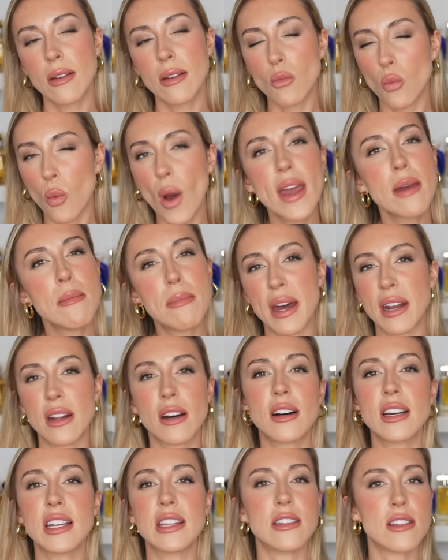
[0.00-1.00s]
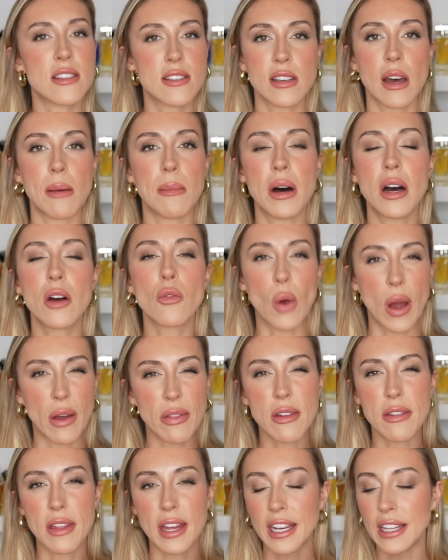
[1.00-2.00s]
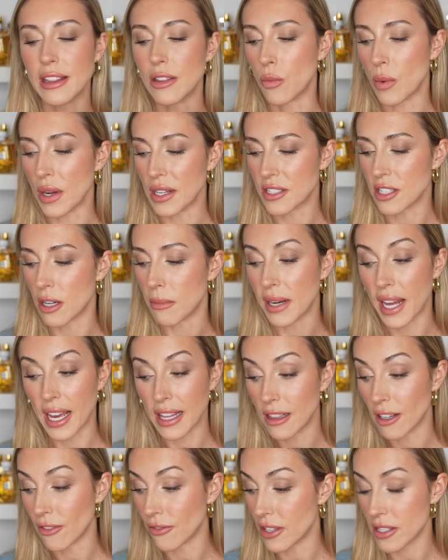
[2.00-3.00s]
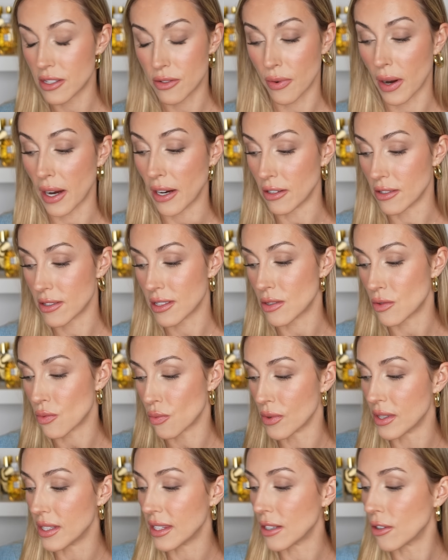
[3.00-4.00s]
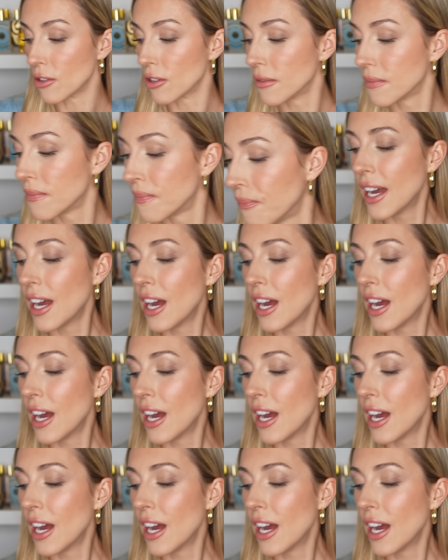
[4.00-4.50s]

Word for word: way better in the summer rather than in the winter, but I love this fragrance. It's really good.